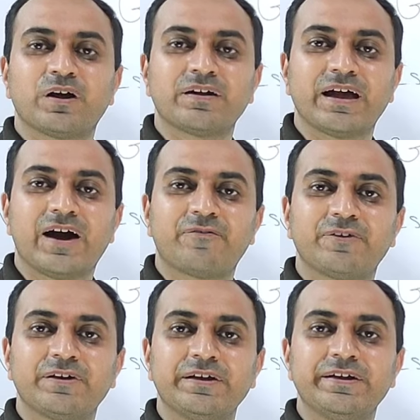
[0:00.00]
product
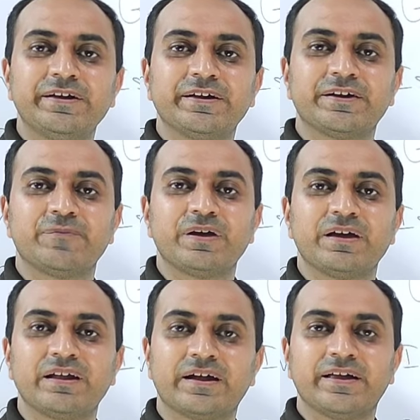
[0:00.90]
after kneading
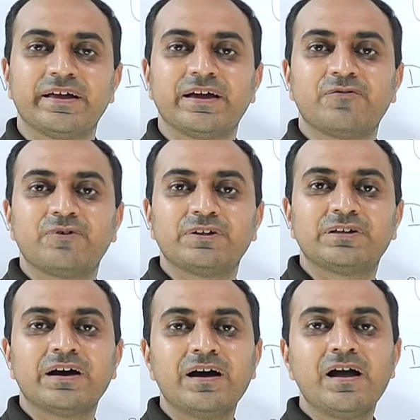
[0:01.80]
remain adhere
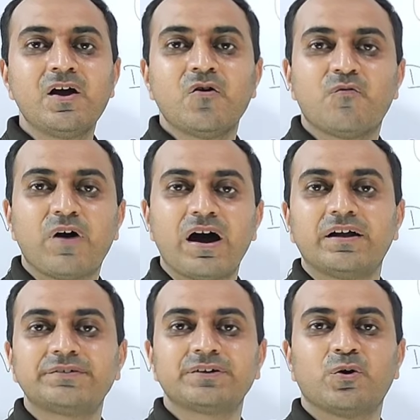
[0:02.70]
with the
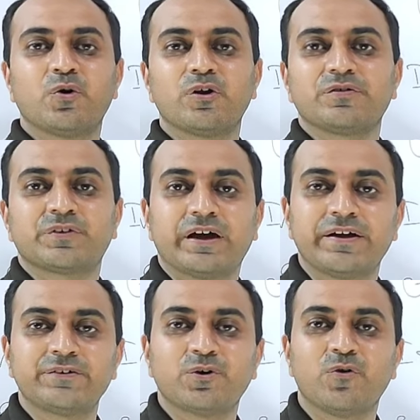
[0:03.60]
walls or
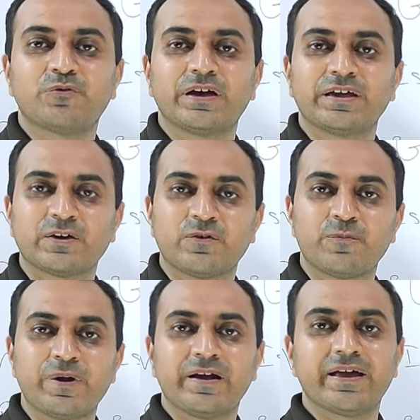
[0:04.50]
sides of the
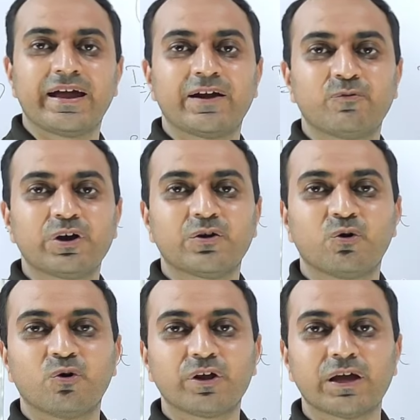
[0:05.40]
equipment, and we are
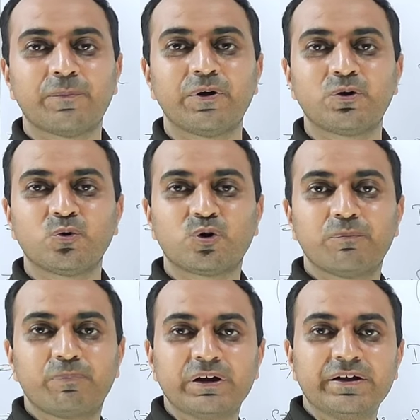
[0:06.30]
not able to
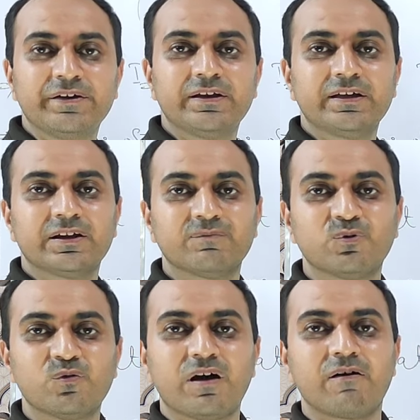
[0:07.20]
completely
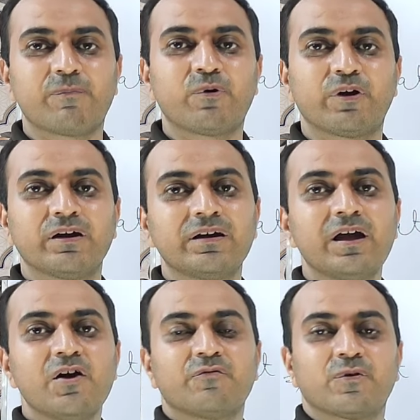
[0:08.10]
remove our
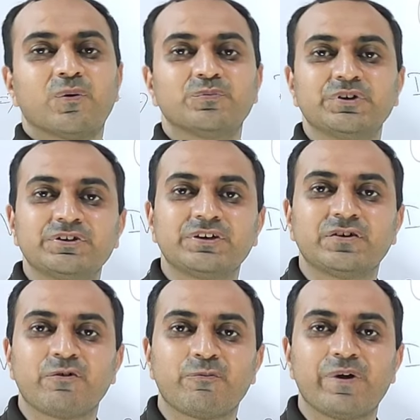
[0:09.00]
product from
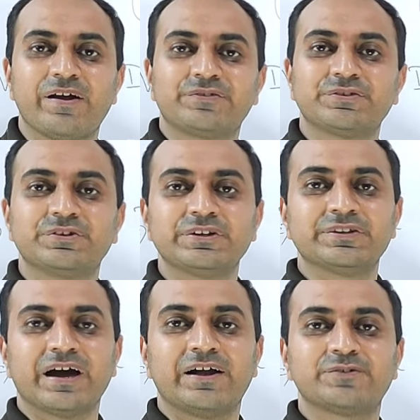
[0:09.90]
these equipments.
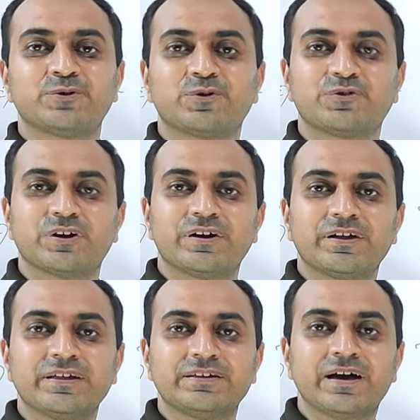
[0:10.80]
These also
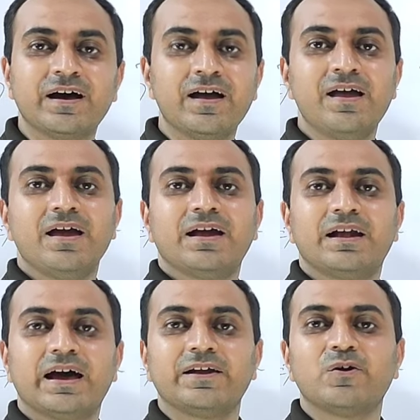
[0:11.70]
result in the
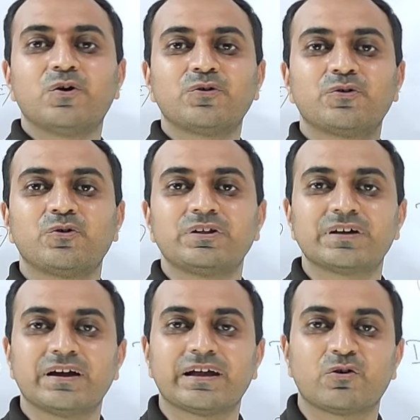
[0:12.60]
line loss
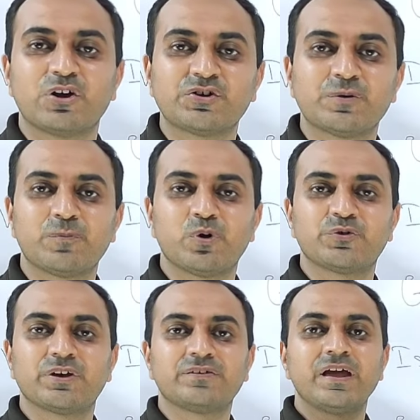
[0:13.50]
during the granulation
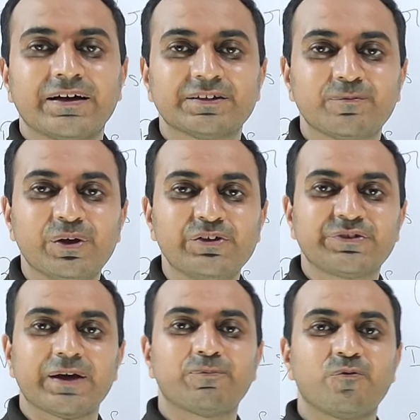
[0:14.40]
process. Other
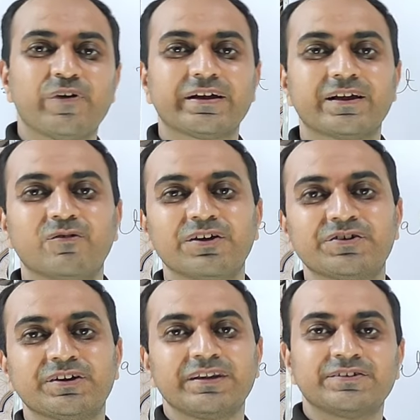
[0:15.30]
main step of wet
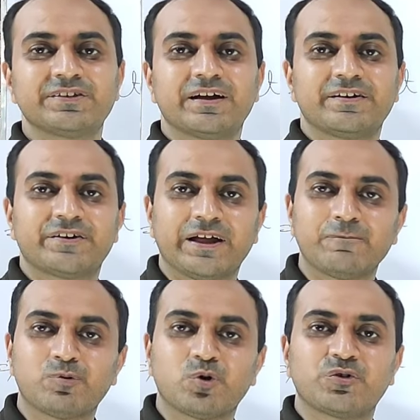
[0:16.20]
granulation is the
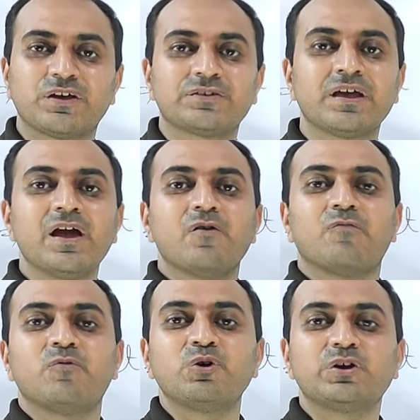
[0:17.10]
drying process.
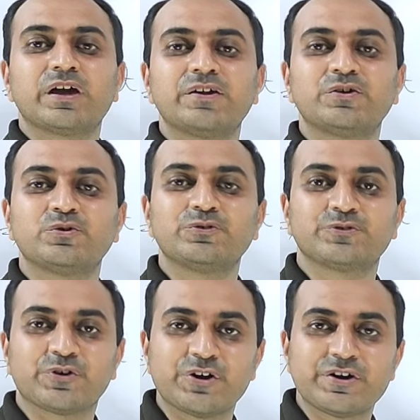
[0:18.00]
We can
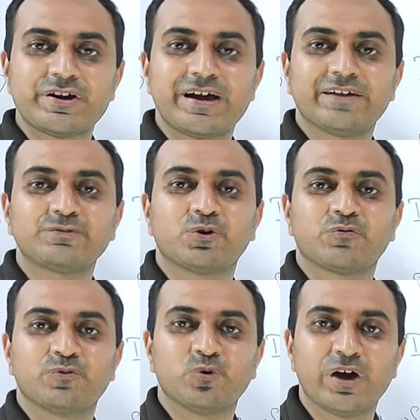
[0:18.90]
use tray dryers
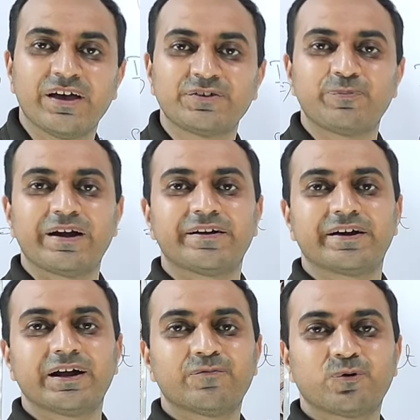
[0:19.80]
or fluidized
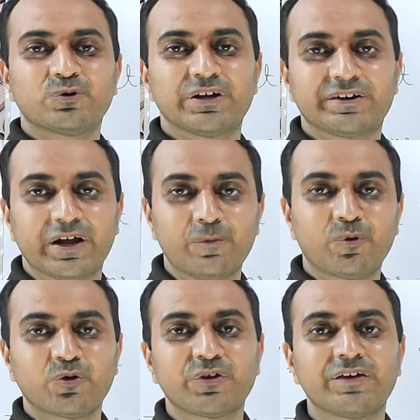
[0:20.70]
bed dryer for the
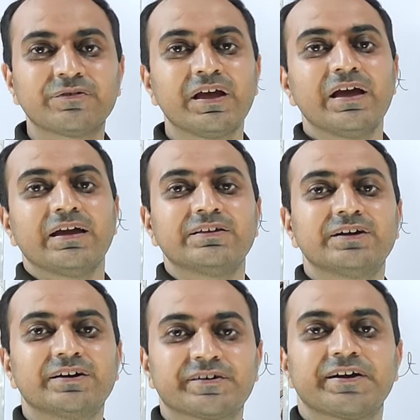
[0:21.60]
drying process.
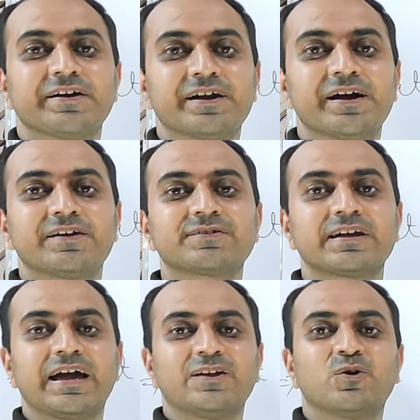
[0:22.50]
In the tray dryers,
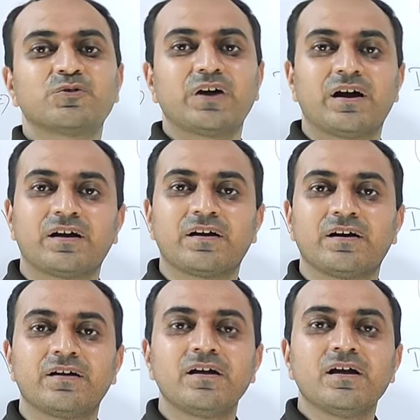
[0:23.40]
line loss
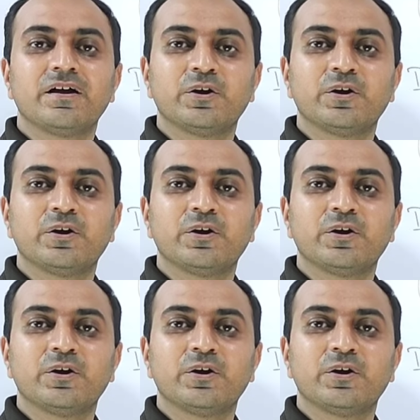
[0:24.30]
occur